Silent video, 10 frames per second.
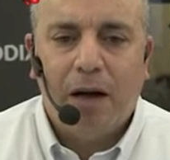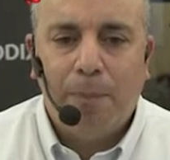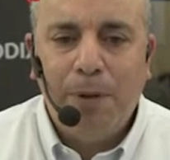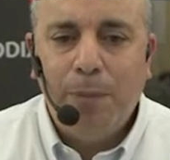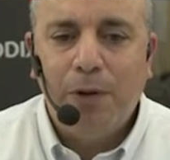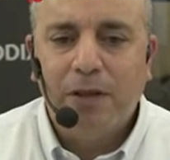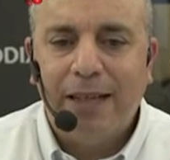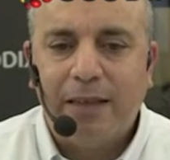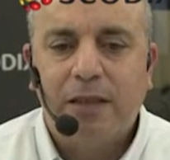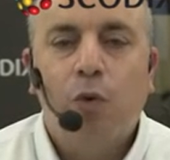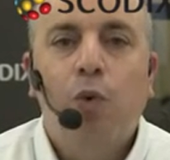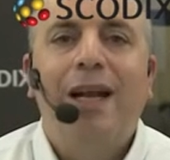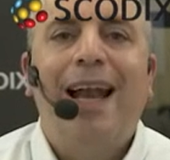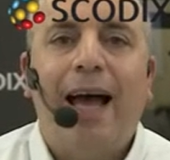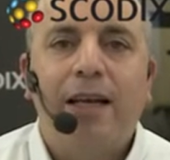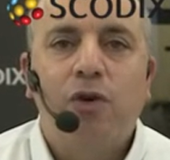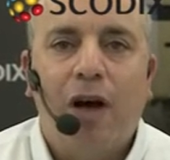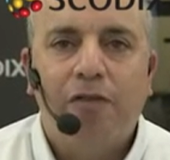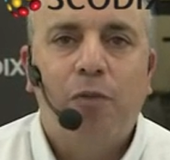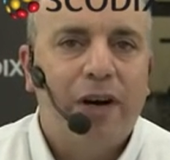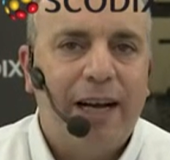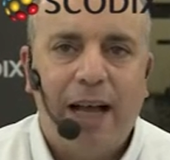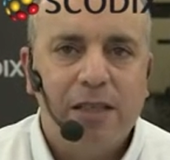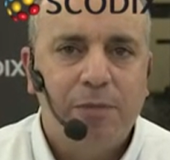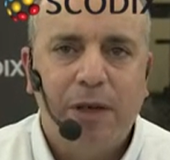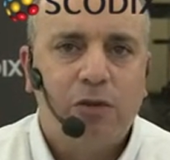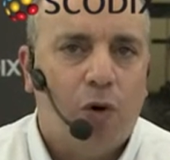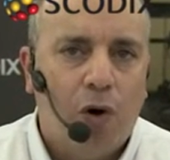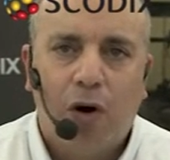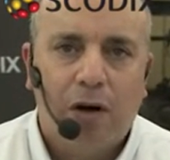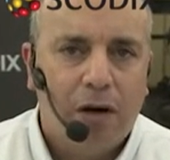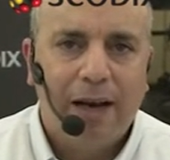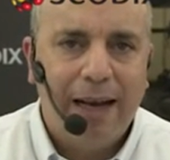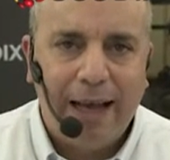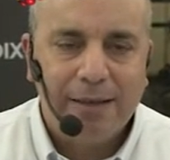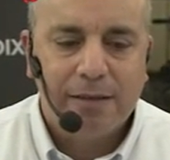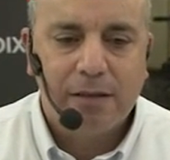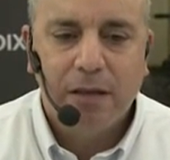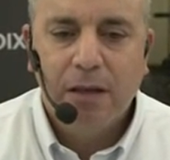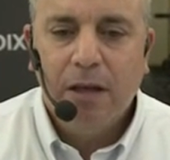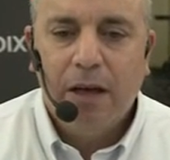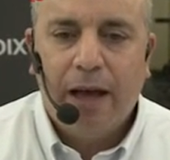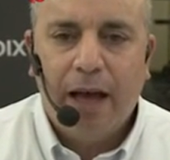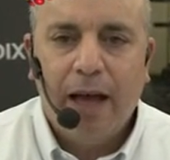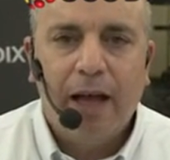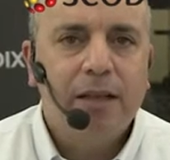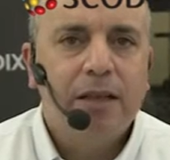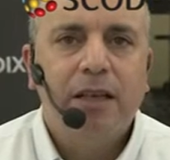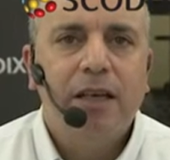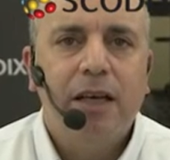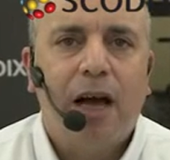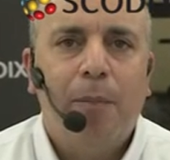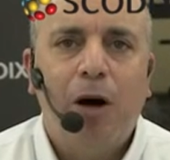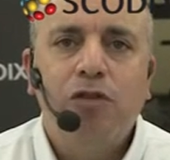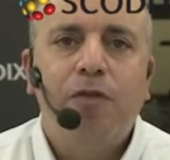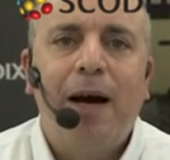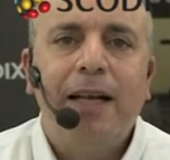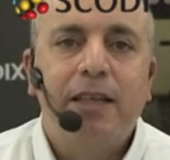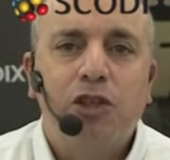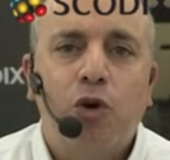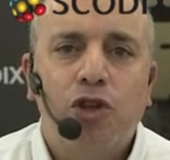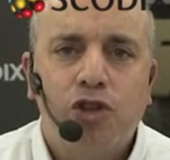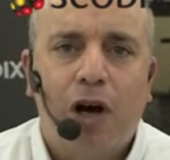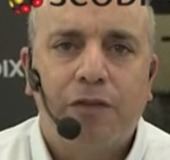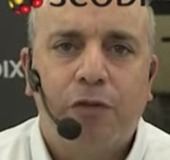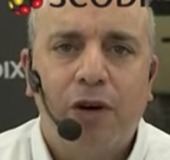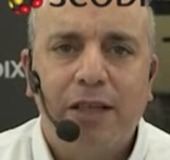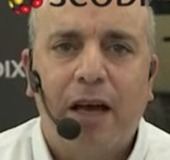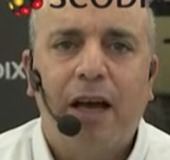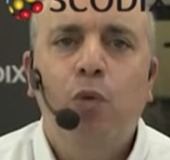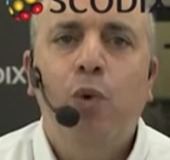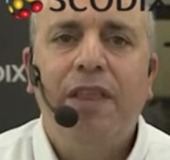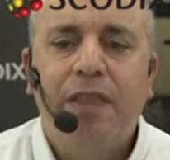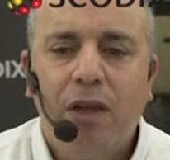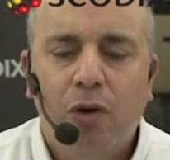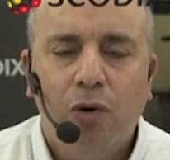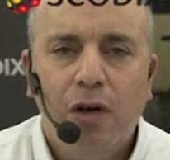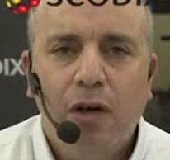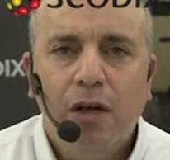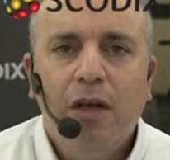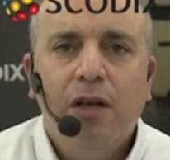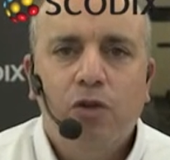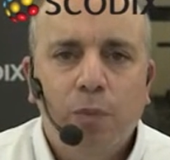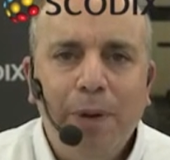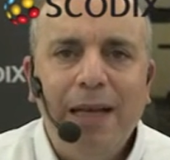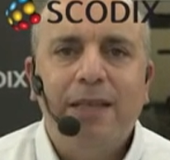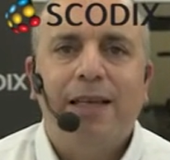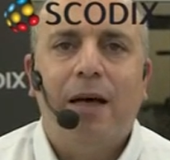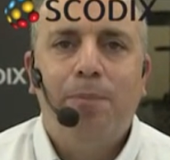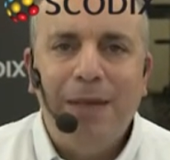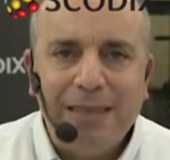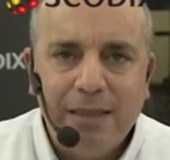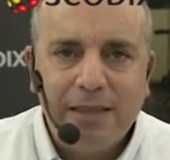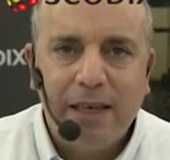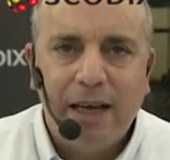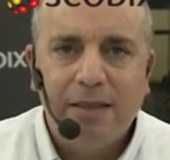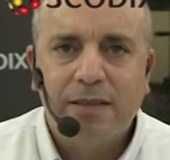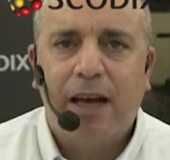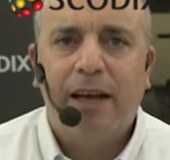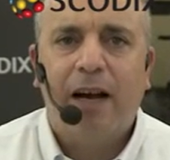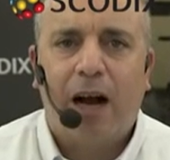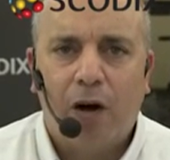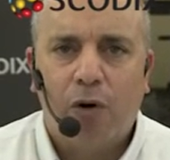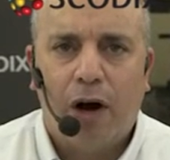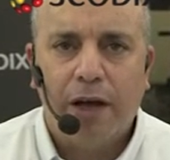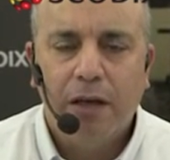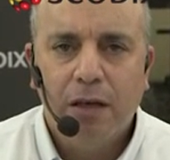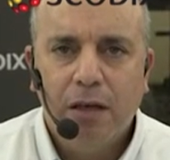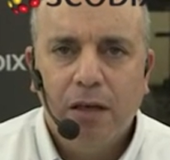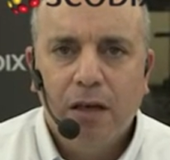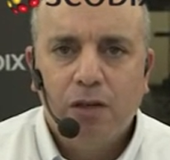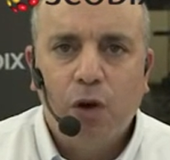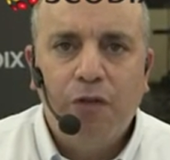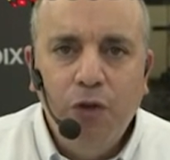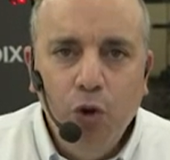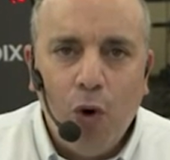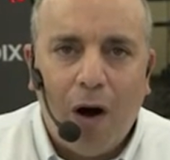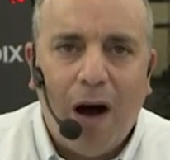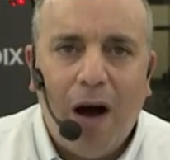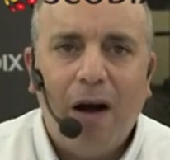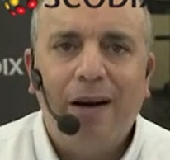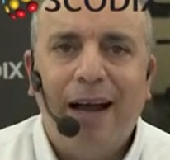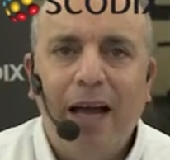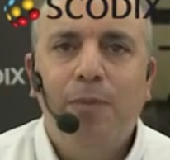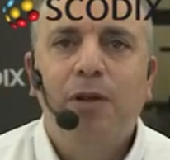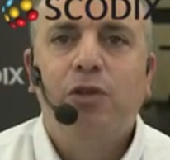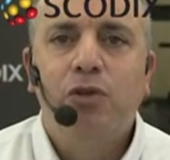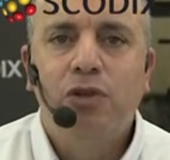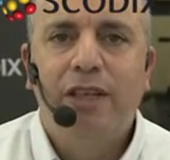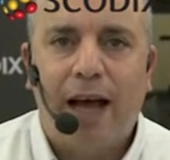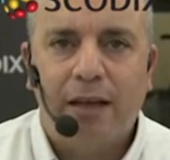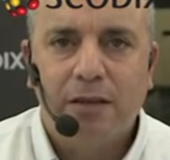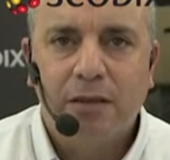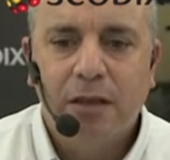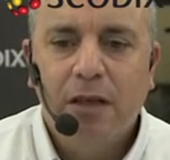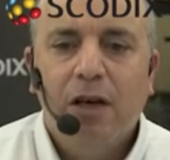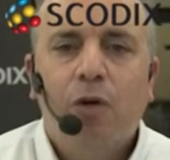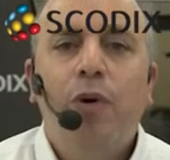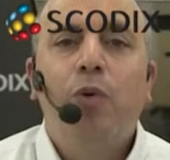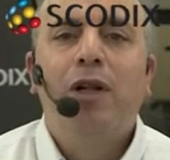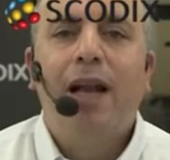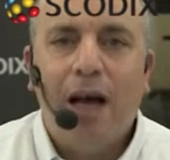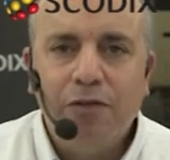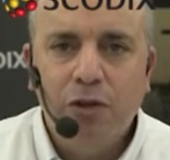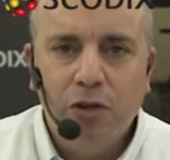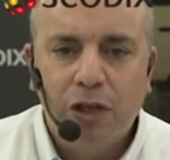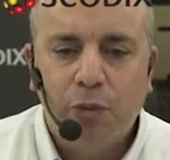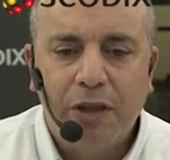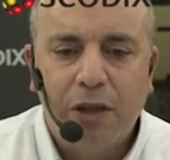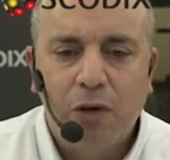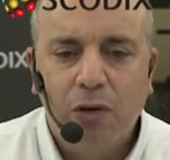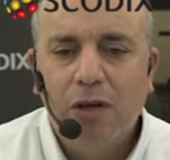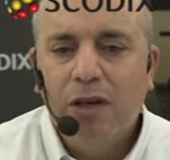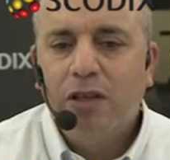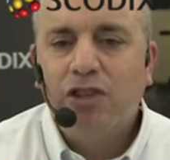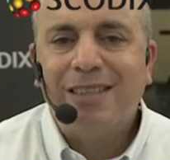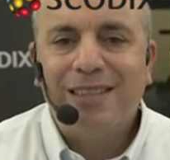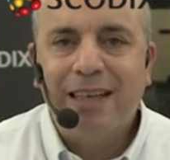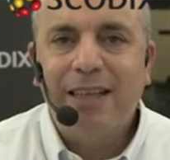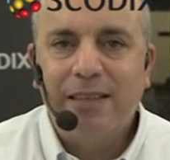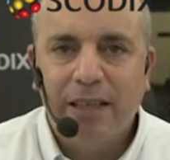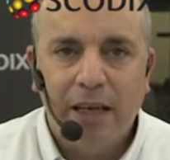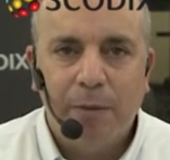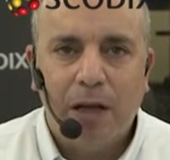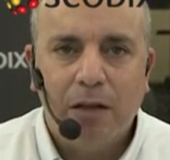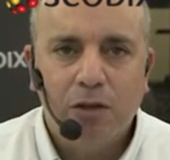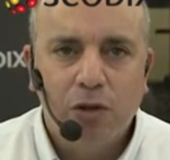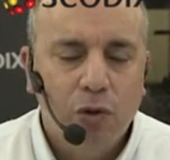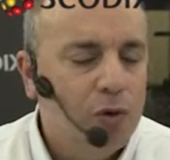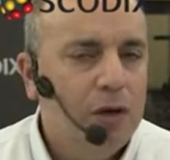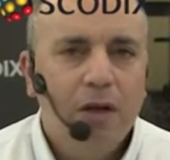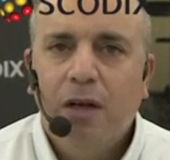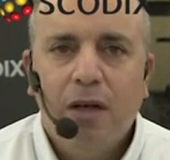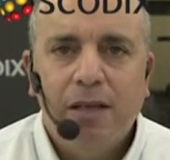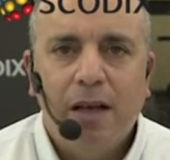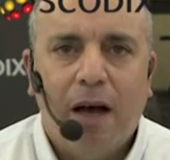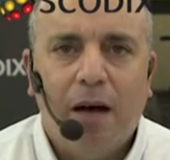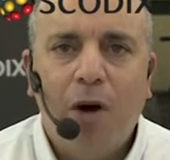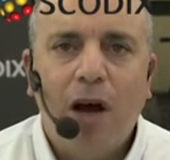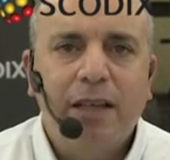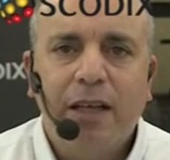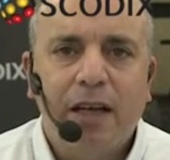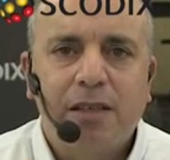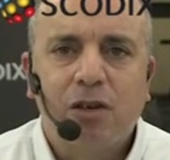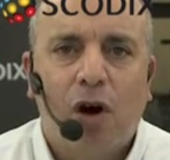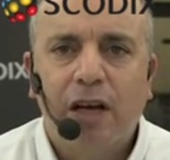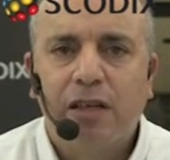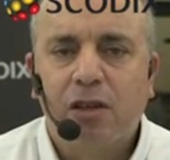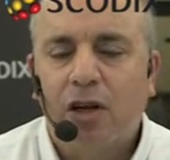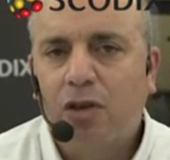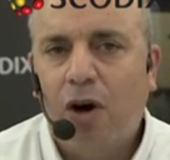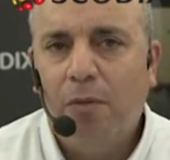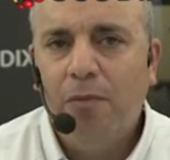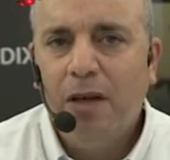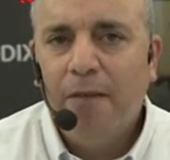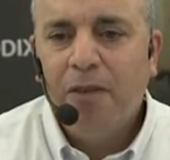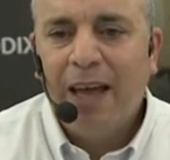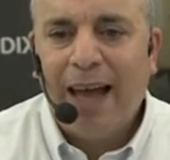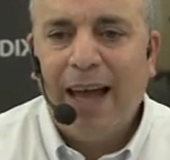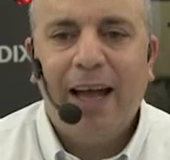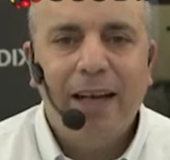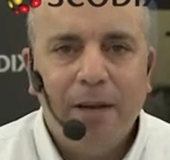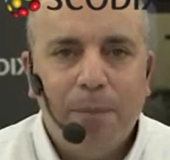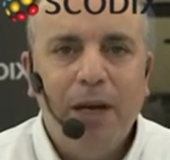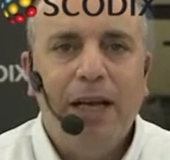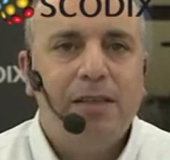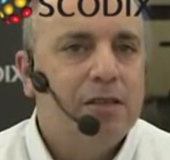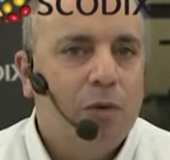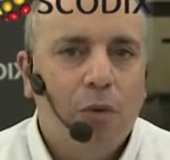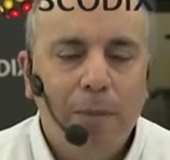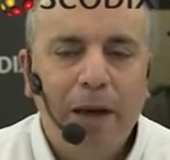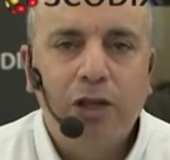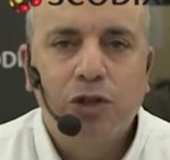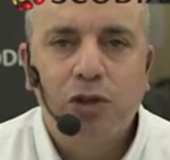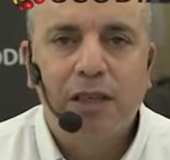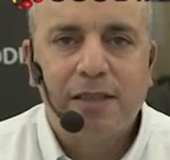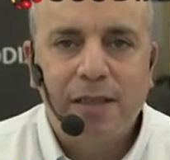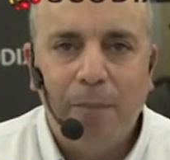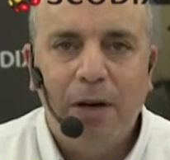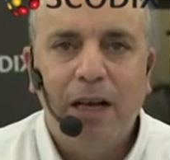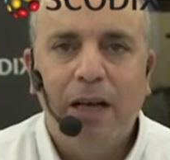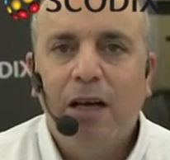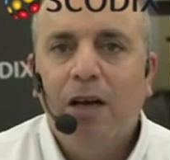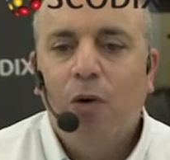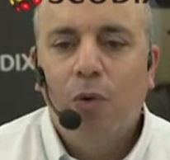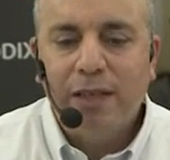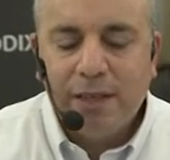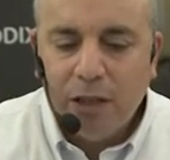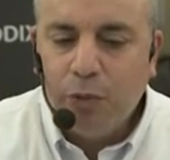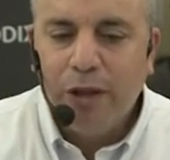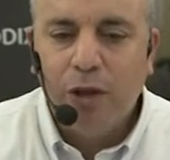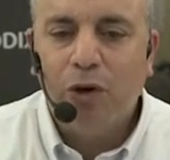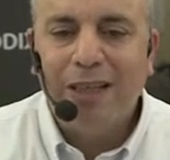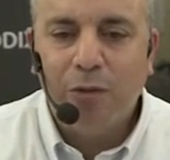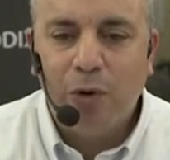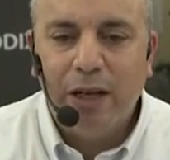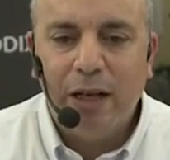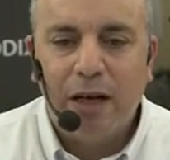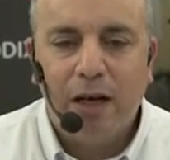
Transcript: people that would like to have more enhancement or less, and the amount of money that you can charge for it, and with you to build a business case and an ROI. So if you are able to do that, we would love to do it with you. Just send us an email to marketing@scodix.com, and please, we'll make sure that somebody will sit with you and will